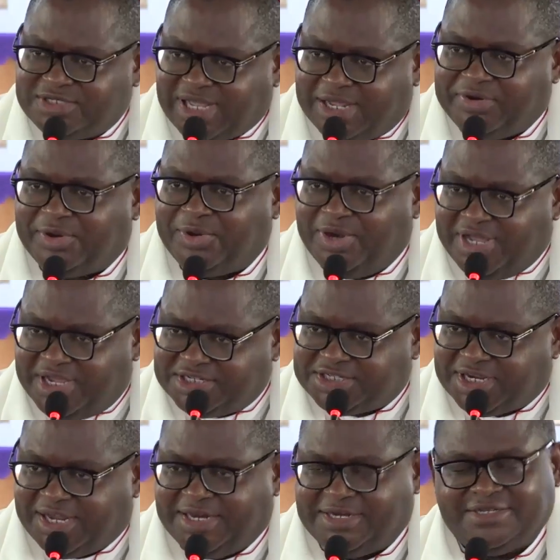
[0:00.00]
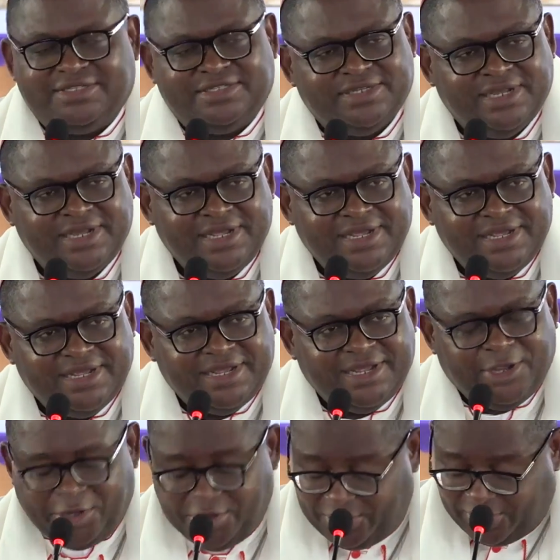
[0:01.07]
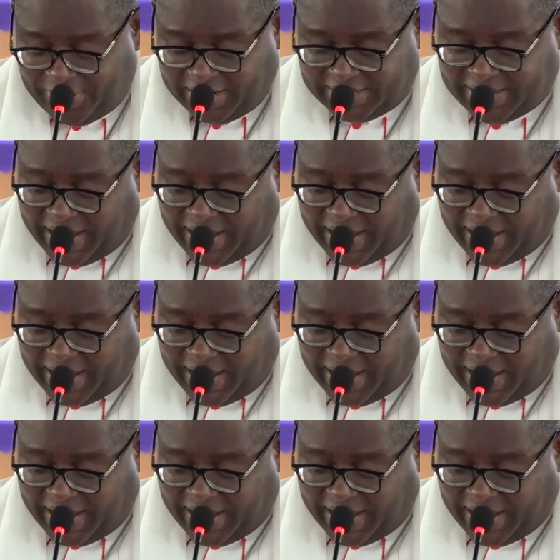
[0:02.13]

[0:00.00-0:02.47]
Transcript: and regulations, at